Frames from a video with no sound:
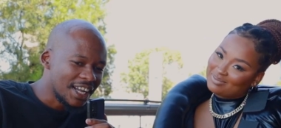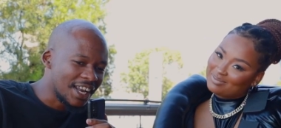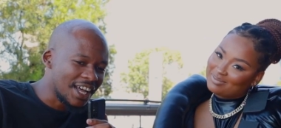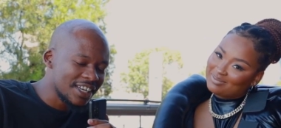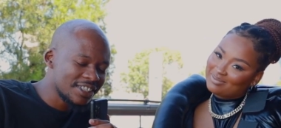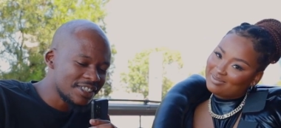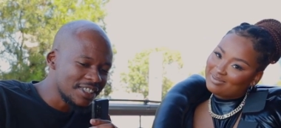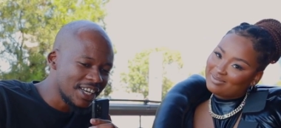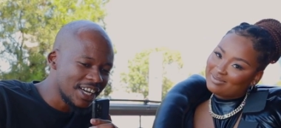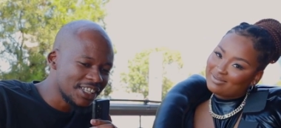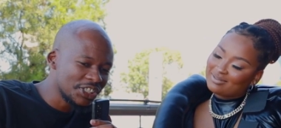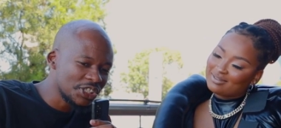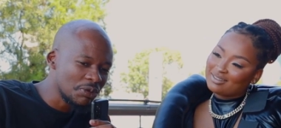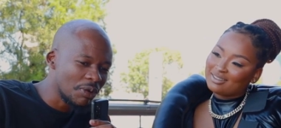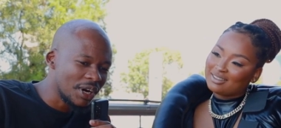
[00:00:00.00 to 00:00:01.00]
Speaker 1: Last
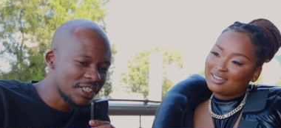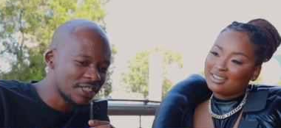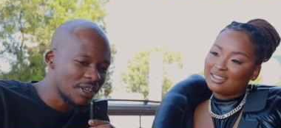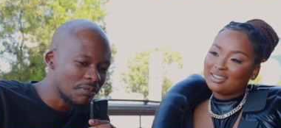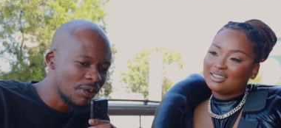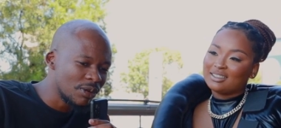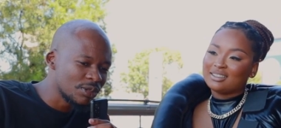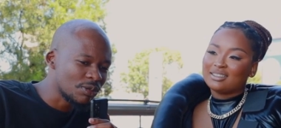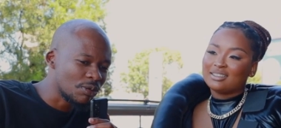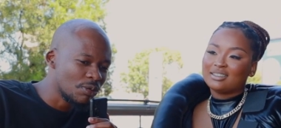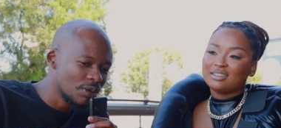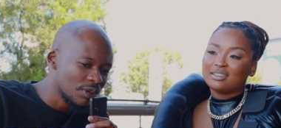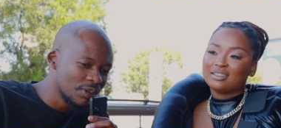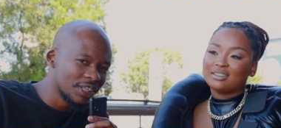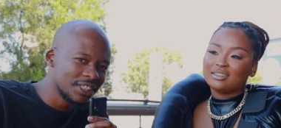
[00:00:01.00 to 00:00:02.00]
year she was the most
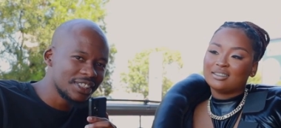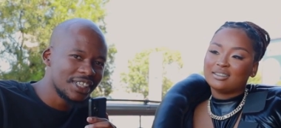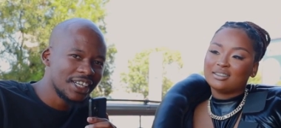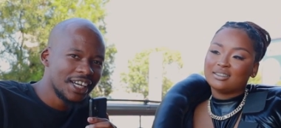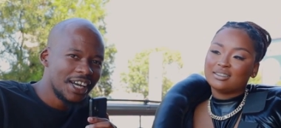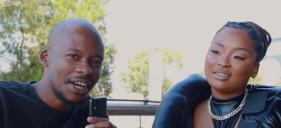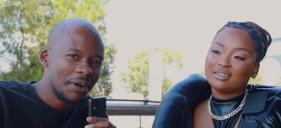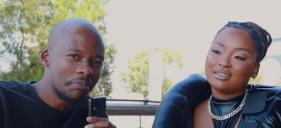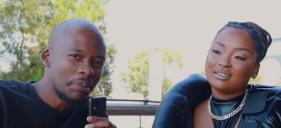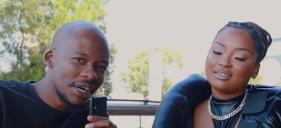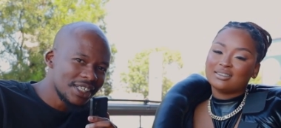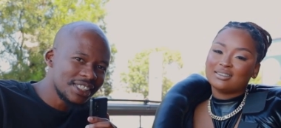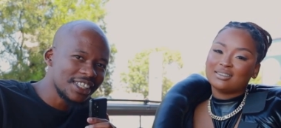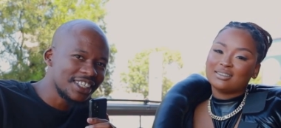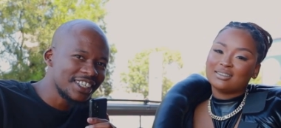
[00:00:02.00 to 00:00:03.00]
googled
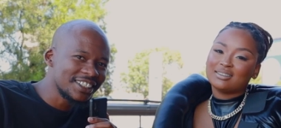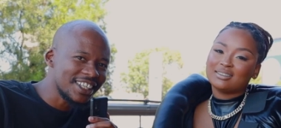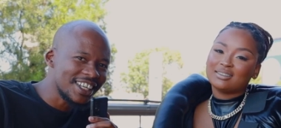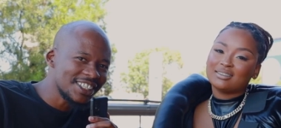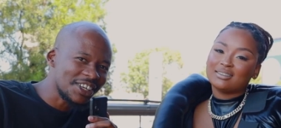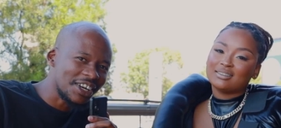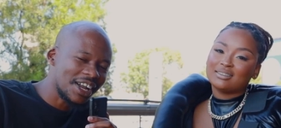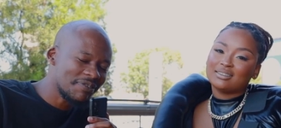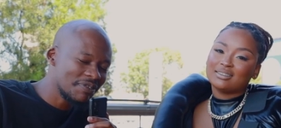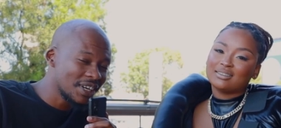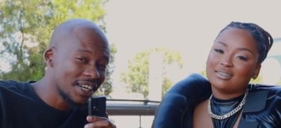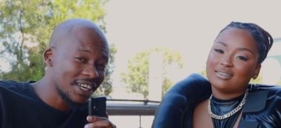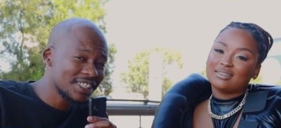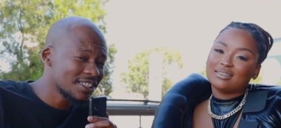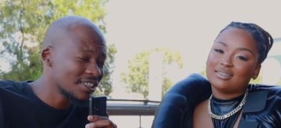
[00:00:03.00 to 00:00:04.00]
person in, in South
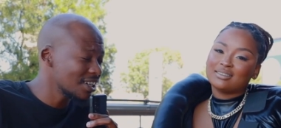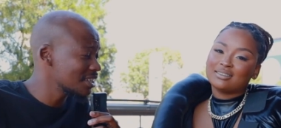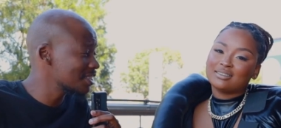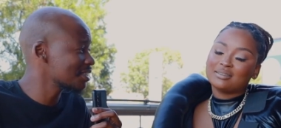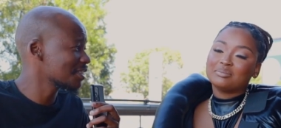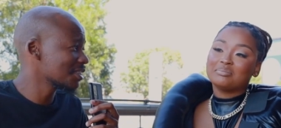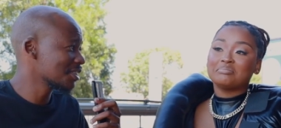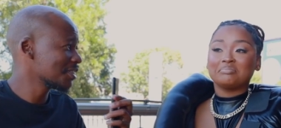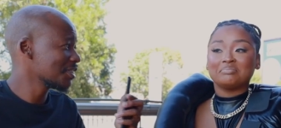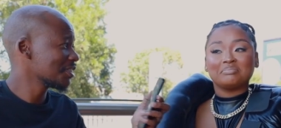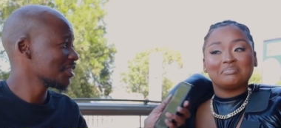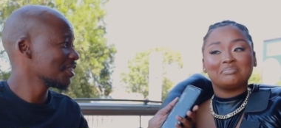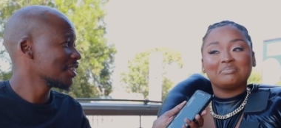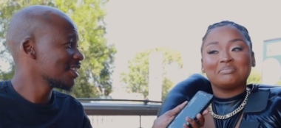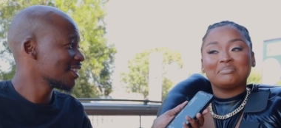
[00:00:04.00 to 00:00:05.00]
Africa. That's crazy.
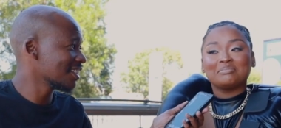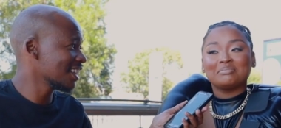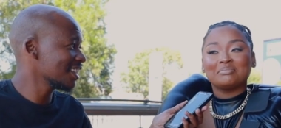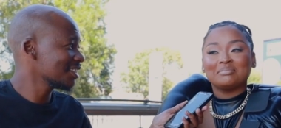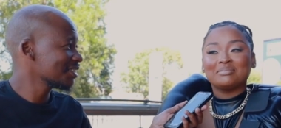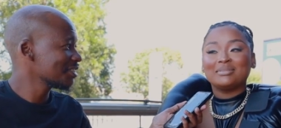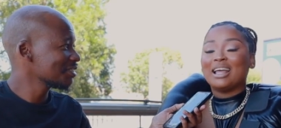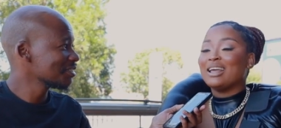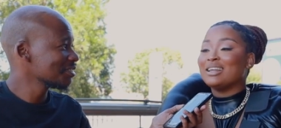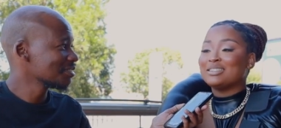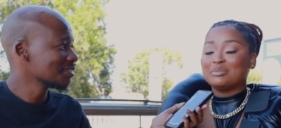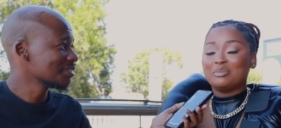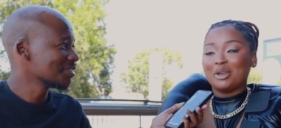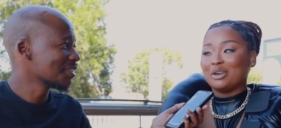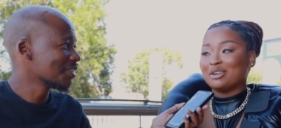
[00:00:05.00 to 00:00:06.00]
Right?
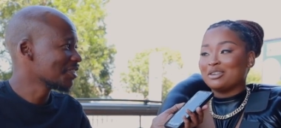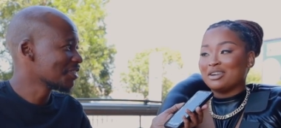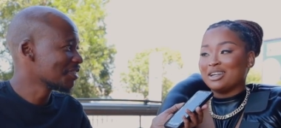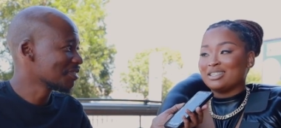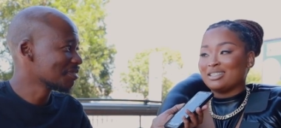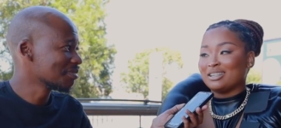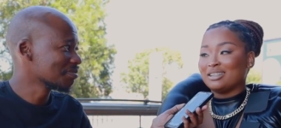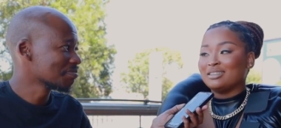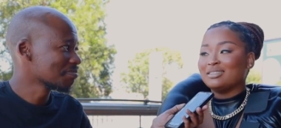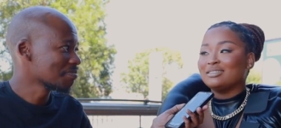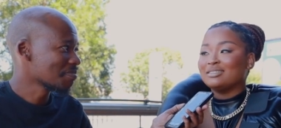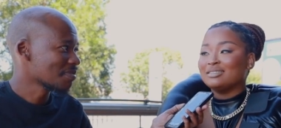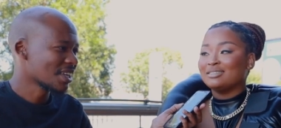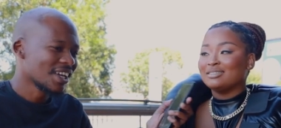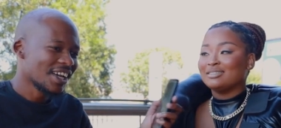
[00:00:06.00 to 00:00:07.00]
Speaker 2: It's beyond crazy.
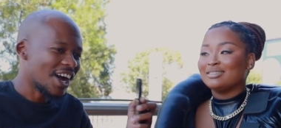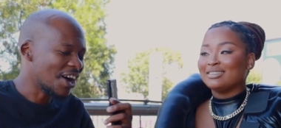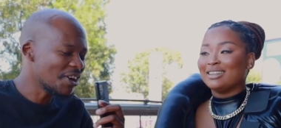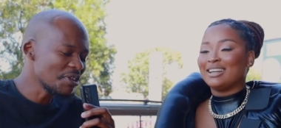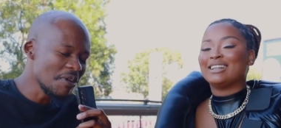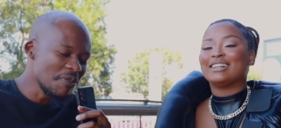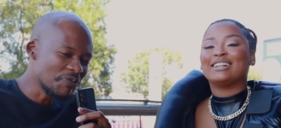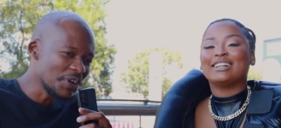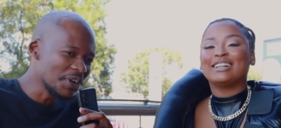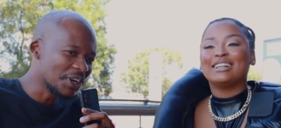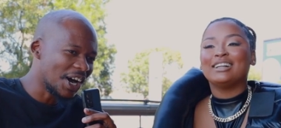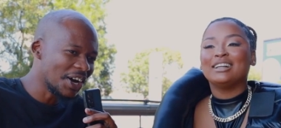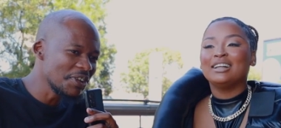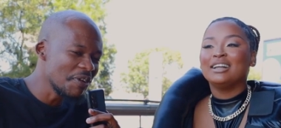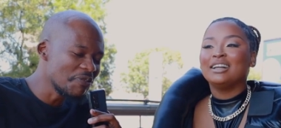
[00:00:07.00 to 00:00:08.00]
Speaker 1: How do you
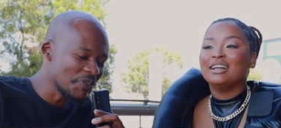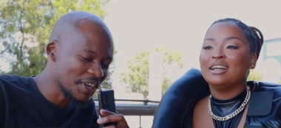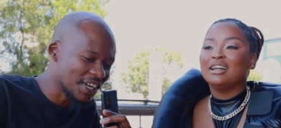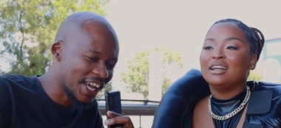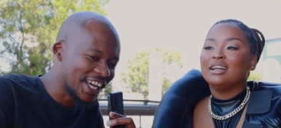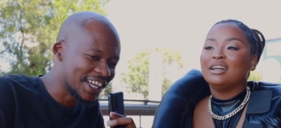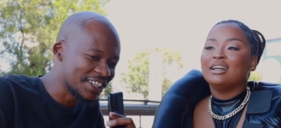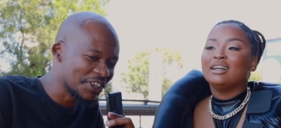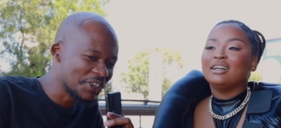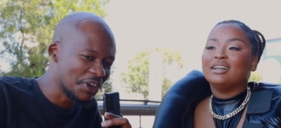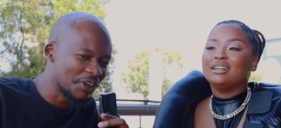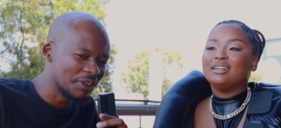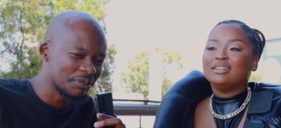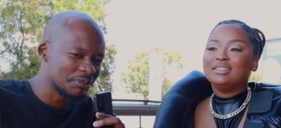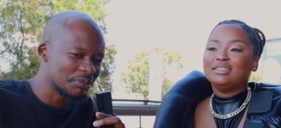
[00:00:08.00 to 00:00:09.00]
feel? How do you feel like, you
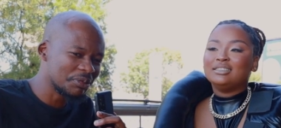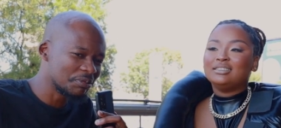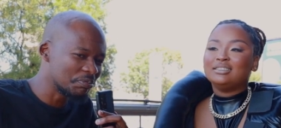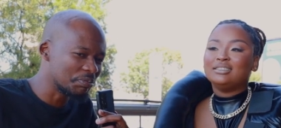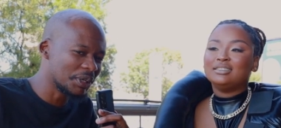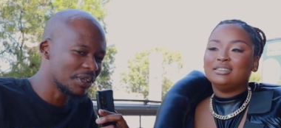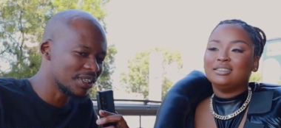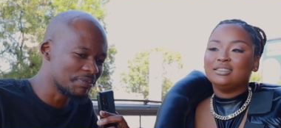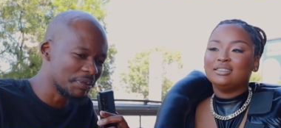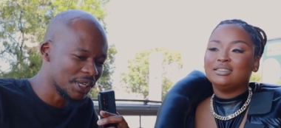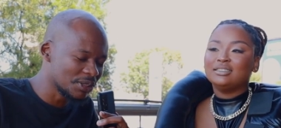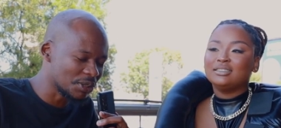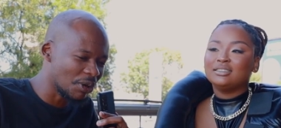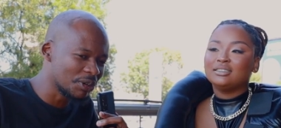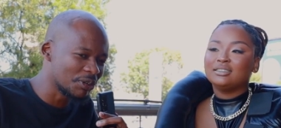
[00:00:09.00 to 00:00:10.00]
know, be,
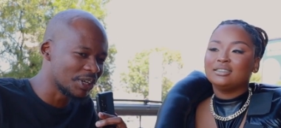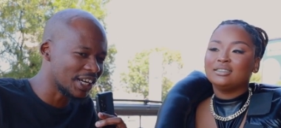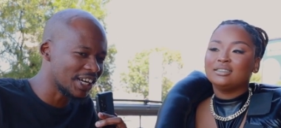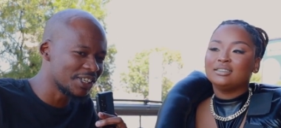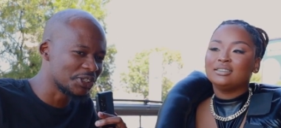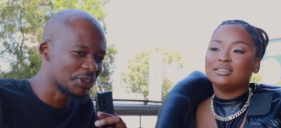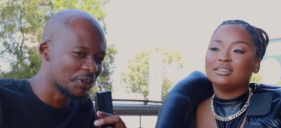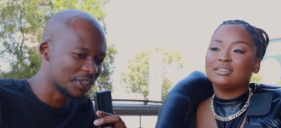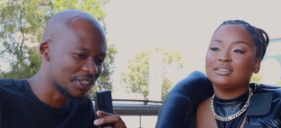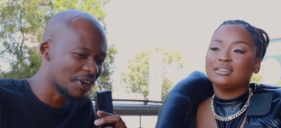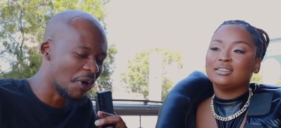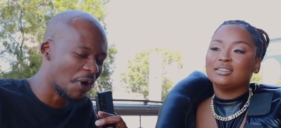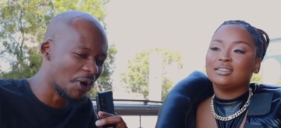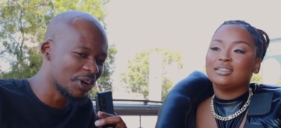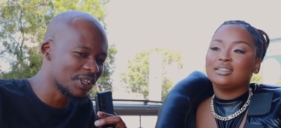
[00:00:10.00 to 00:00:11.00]
being told what hey Joe,
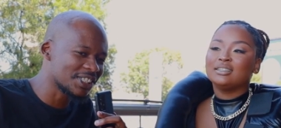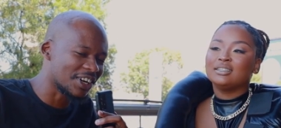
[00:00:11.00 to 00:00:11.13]
the whole